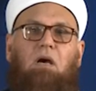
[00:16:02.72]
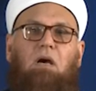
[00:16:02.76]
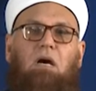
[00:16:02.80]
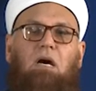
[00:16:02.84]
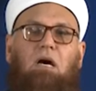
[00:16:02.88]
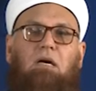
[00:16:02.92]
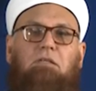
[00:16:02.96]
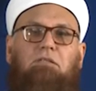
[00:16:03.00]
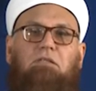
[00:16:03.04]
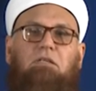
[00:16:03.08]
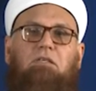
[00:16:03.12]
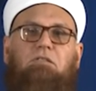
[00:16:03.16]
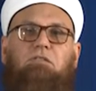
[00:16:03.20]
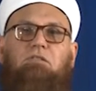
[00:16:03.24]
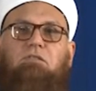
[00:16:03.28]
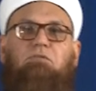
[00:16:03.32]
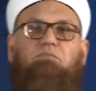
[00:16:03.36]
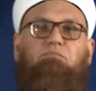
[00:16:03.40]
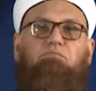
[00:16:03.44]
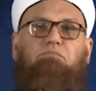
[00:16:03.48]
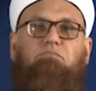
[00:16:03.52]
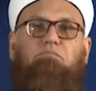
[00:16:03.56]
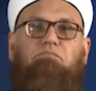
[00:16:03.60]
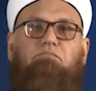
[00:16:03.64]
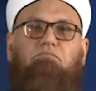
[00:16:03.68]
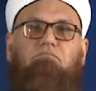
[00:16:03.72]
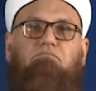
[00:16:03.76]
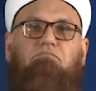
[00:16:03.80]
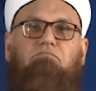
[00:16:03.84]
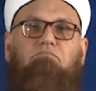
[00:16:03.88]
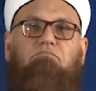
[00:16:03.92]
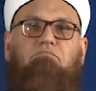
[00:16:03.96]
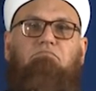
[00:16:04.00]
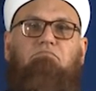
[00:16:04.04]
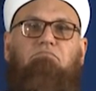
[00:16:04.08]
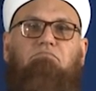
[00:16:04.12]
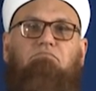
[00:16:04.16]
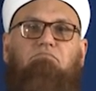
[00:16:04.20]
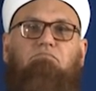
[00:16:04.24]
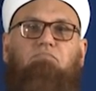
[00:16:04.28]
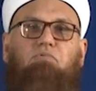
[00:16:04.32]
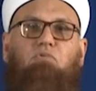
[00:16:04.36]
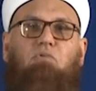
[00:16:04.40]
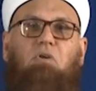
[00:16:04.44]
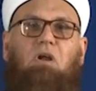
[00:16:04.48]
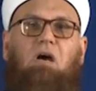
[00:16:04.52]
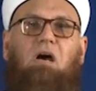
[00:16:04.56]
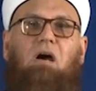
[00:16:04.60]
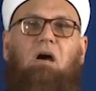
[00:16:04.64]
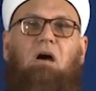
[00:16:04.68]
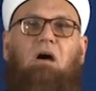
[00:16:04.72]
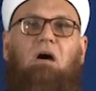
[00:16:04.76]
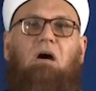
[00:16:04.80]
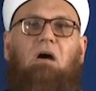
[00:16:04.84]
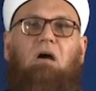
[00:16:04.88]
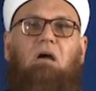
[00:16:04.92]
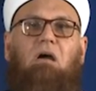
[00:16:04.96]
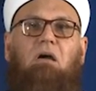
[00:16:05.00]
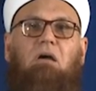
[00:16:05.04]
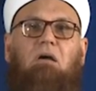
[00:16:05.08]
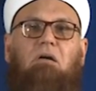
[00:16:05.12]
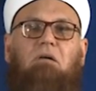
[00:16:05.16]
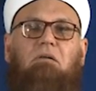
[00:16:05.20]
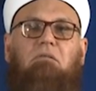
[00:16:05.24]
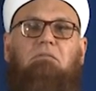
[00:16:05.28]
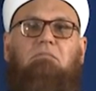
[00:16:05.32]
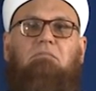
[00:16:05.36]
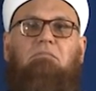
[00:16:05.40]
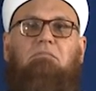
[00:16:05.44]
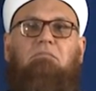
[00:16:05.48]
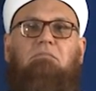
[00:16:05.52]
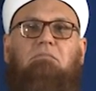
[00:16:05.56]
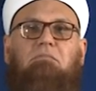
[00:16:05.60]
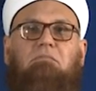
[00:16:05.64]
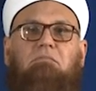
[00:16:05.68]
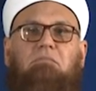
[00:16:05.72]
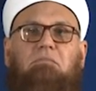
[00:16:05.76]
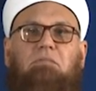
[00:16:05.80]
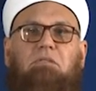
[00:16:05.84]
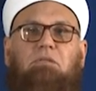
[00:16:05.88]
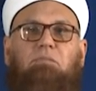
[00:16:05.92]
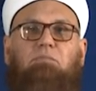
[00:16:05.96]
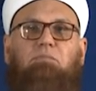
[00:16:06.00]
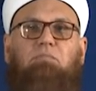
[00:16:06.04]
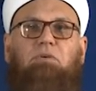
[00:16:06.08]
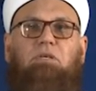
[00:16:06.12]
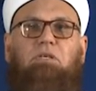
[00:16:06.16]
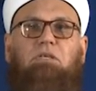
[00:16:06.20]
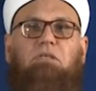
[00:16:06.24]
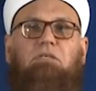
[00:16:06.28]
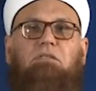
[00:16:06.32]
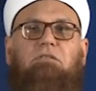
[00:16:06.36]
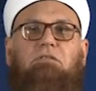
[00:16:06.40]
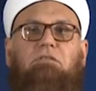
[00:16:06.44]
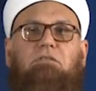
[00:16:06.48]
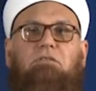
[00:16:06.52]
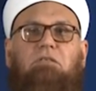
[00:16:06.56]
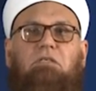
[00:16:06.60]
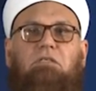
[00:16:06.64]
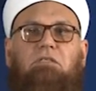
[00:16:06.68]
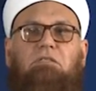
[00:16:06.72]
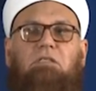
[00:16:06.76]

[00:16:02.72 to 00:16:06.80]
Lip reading: And this Buraq, the beast,